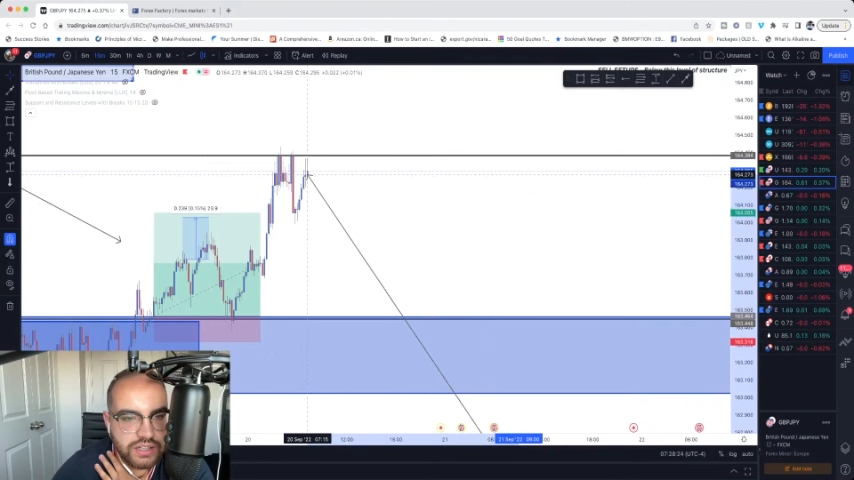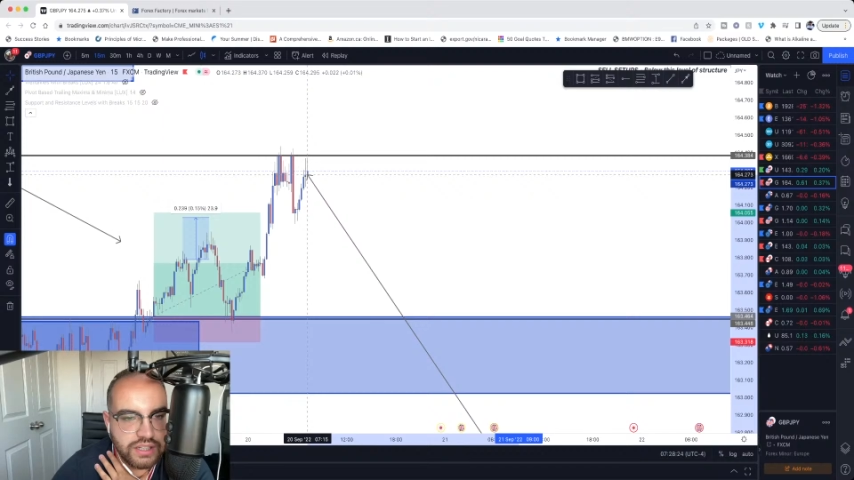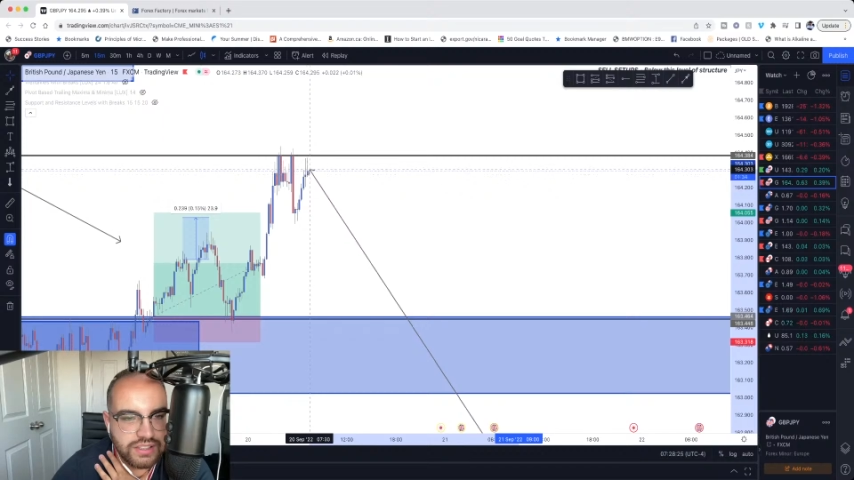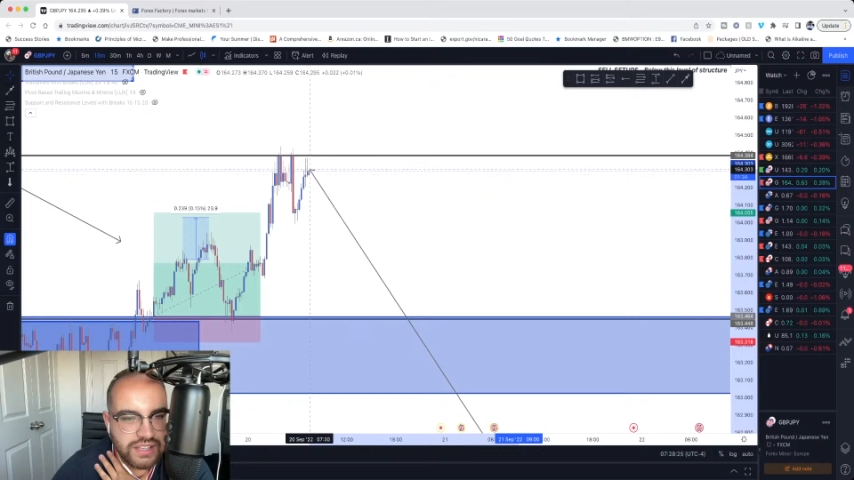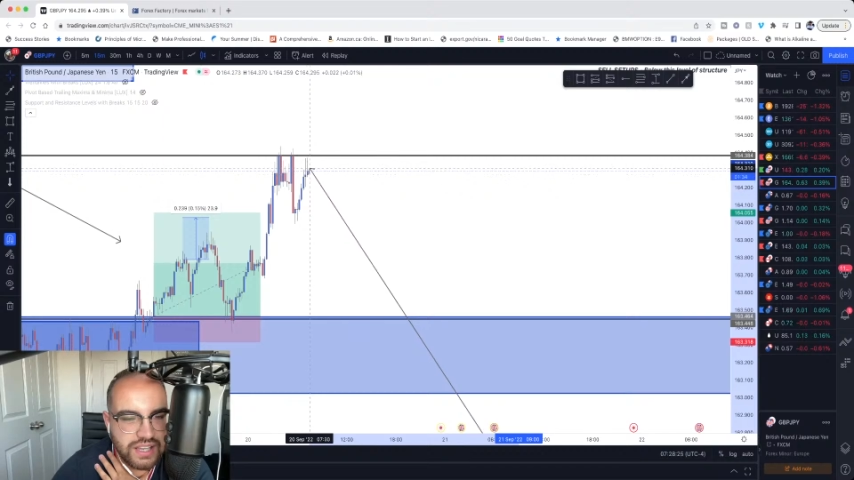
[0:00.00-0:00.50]

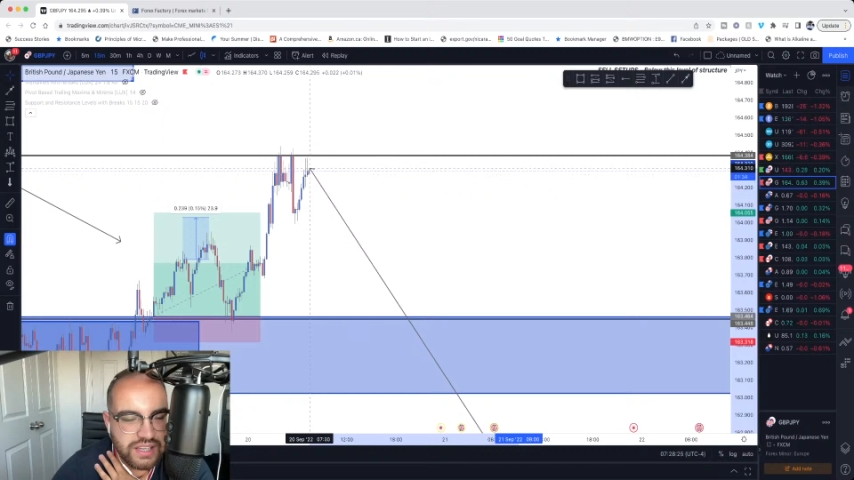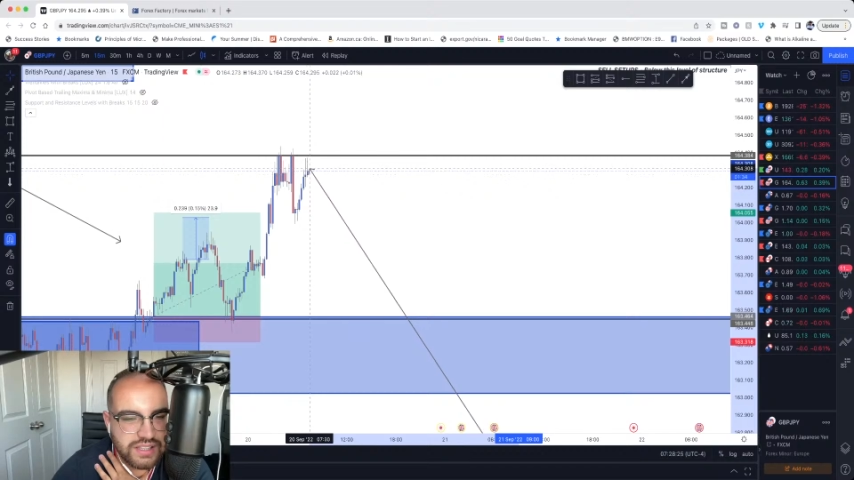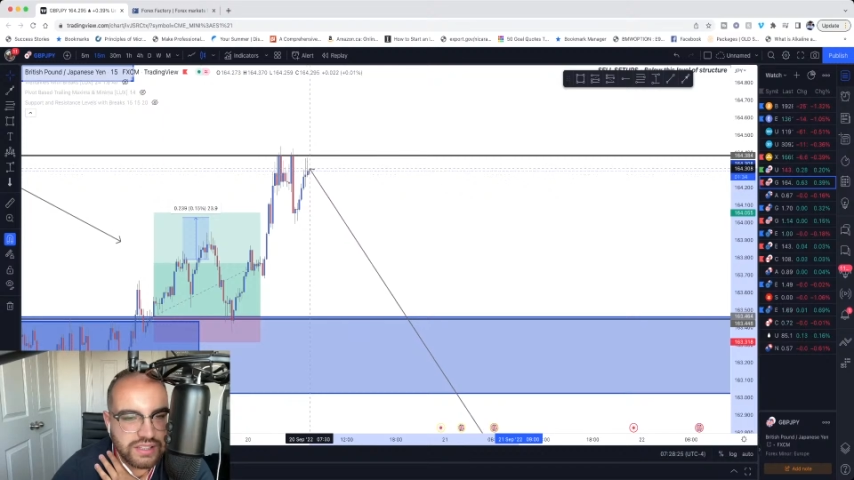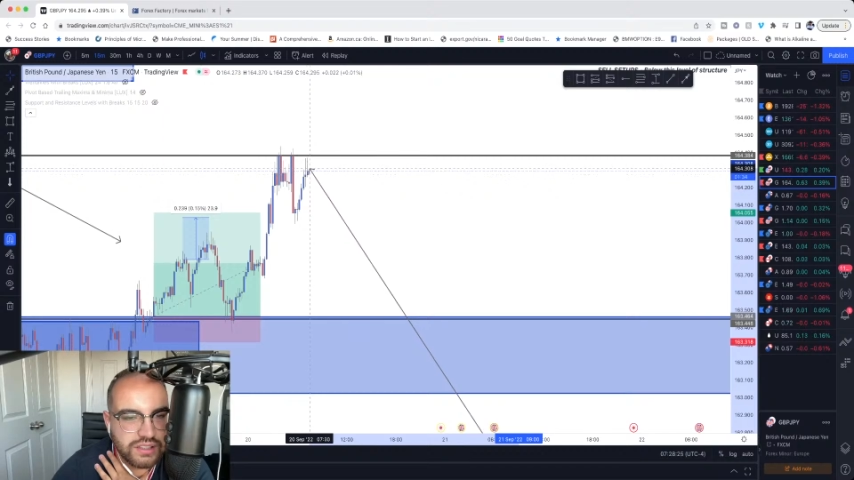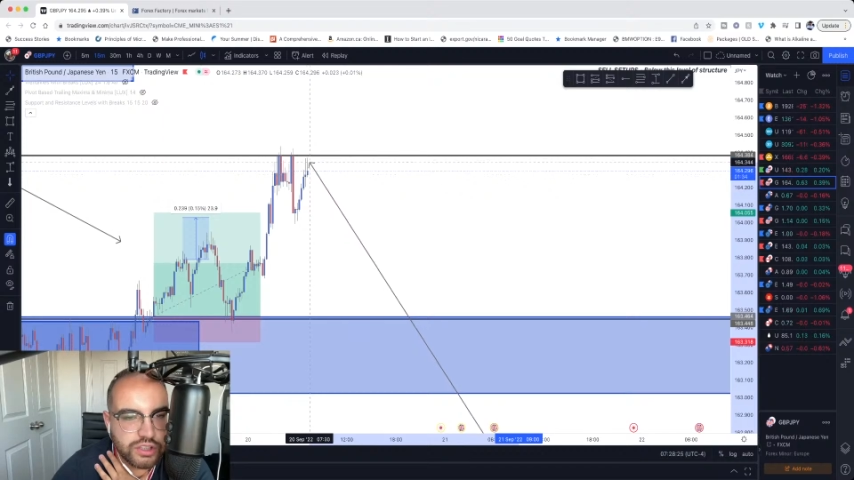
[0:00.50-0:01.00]
It
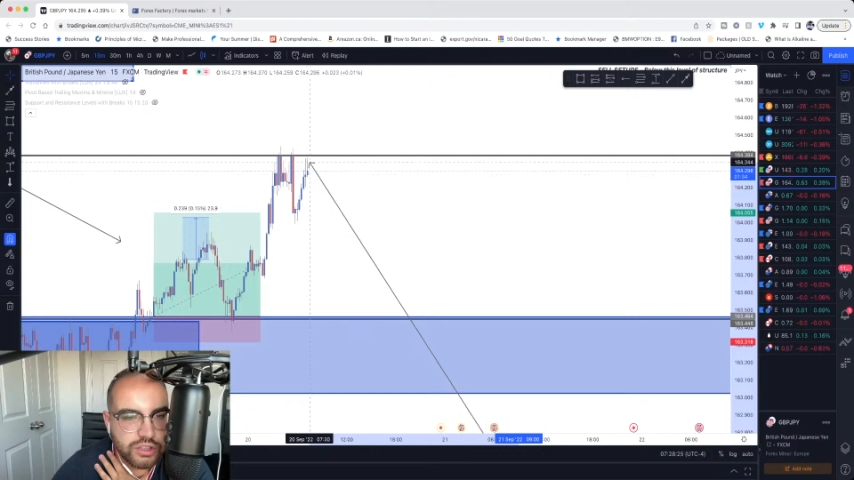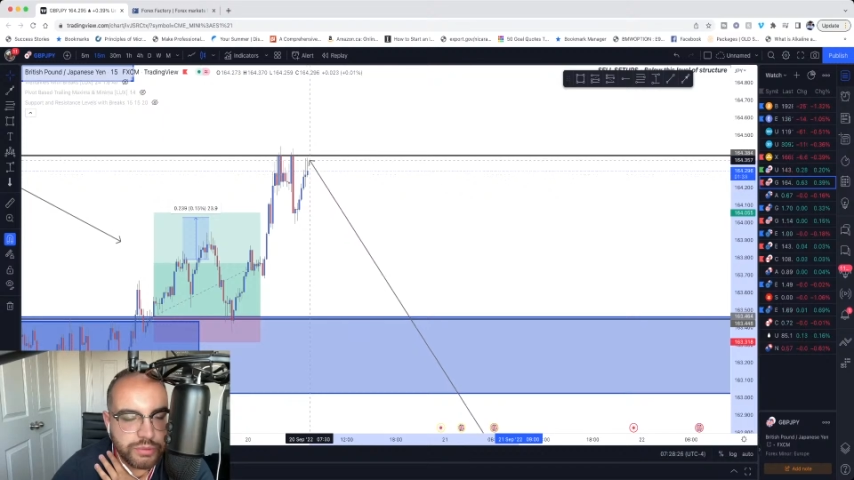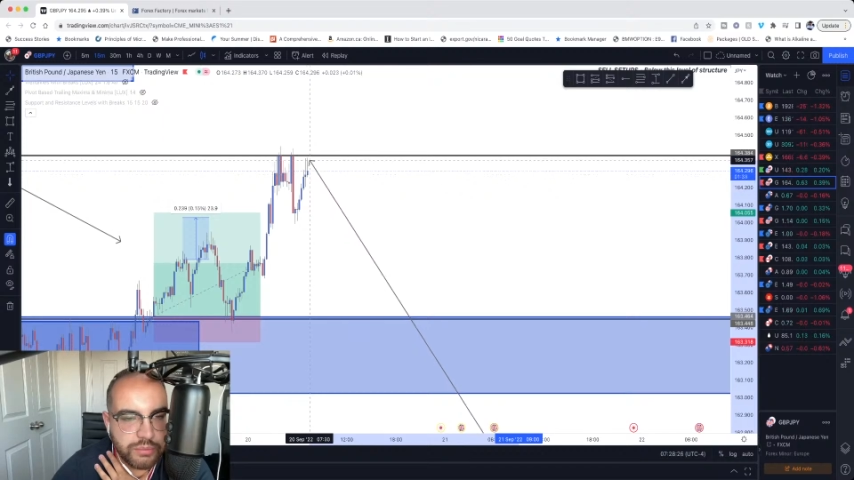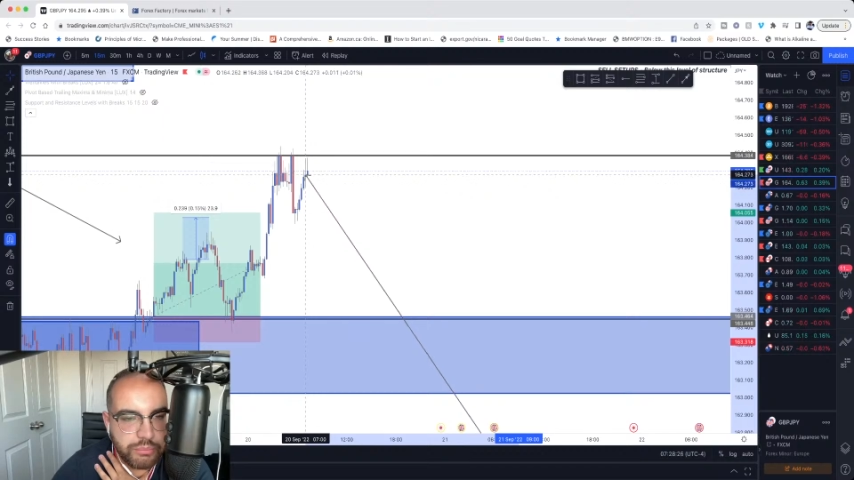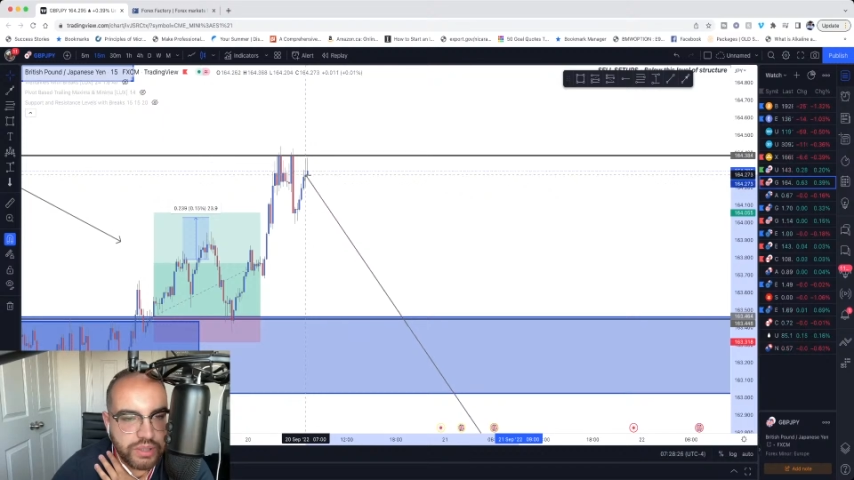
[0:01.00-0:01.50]
is a little
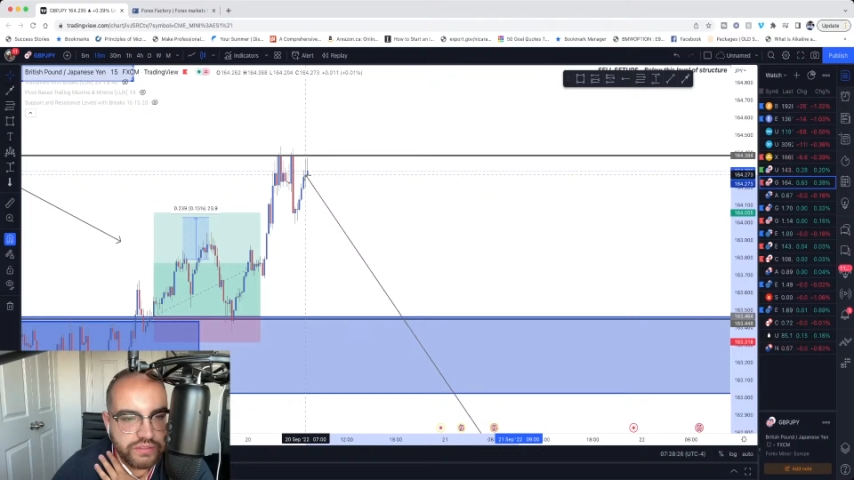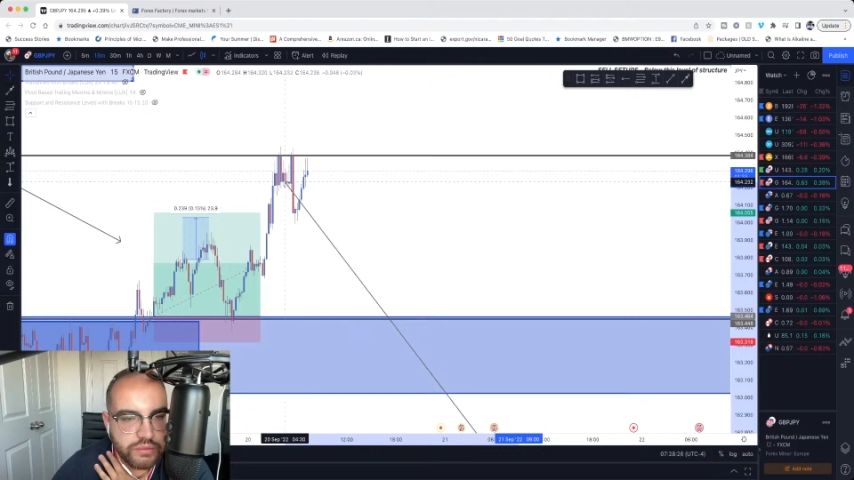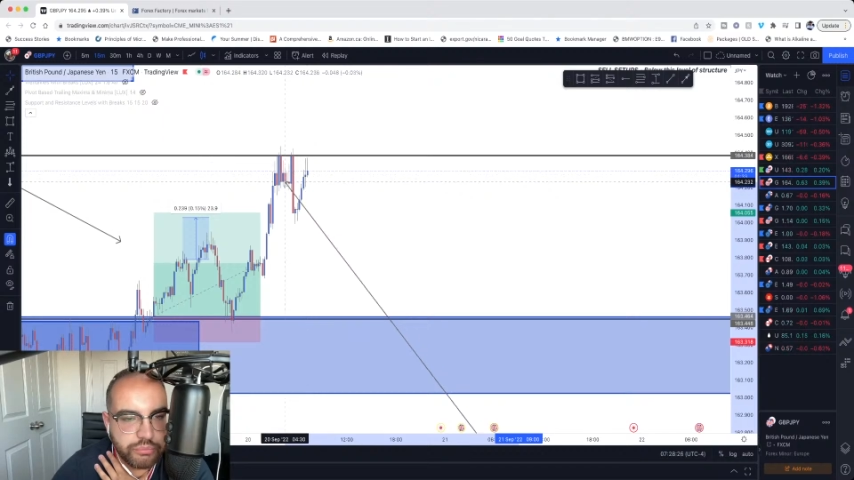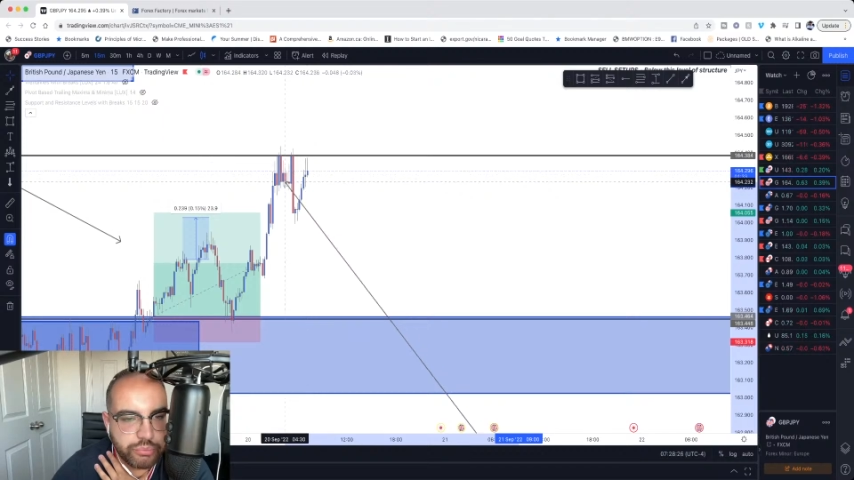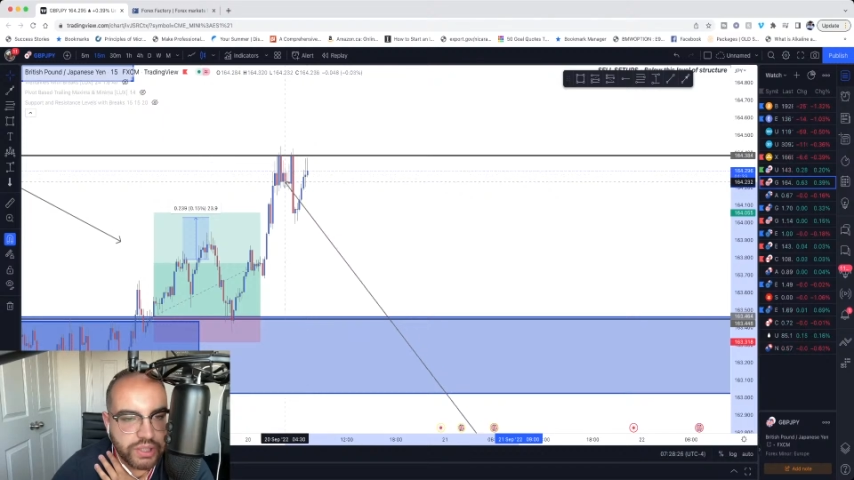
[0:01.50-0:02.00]
bit above
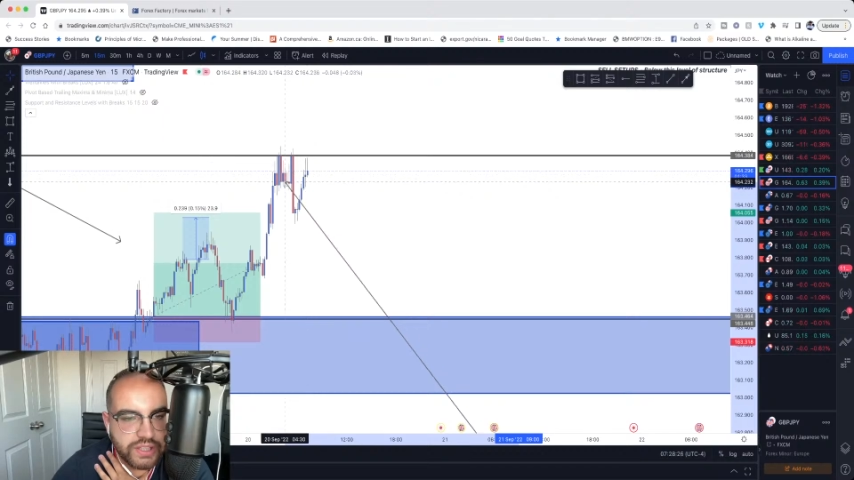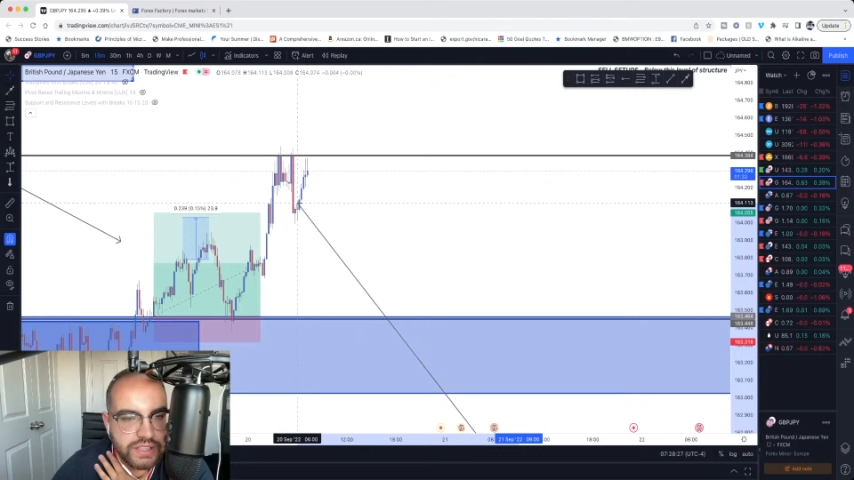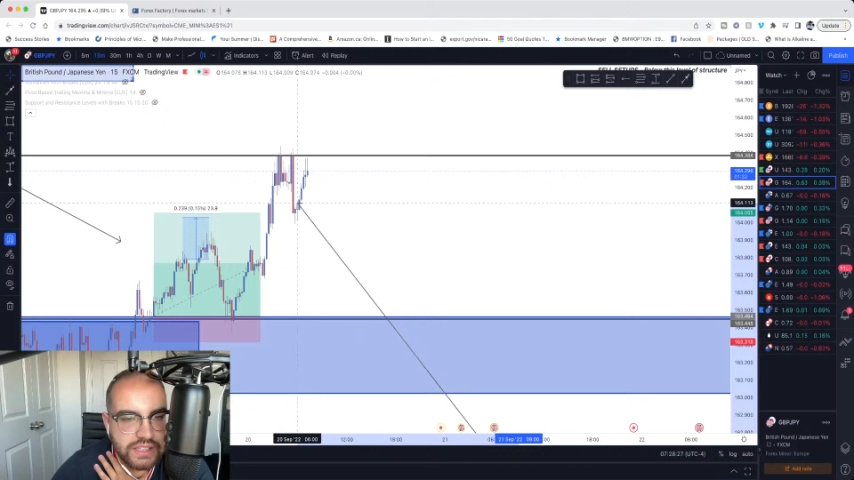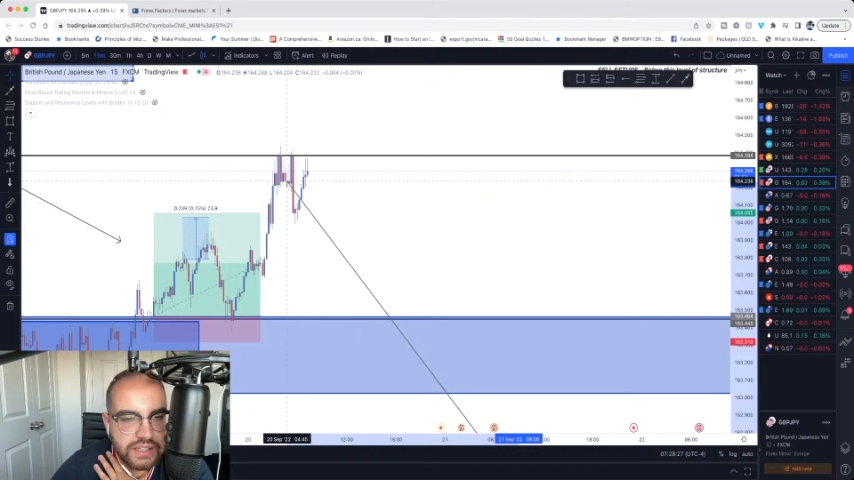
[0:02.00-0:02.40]
it, but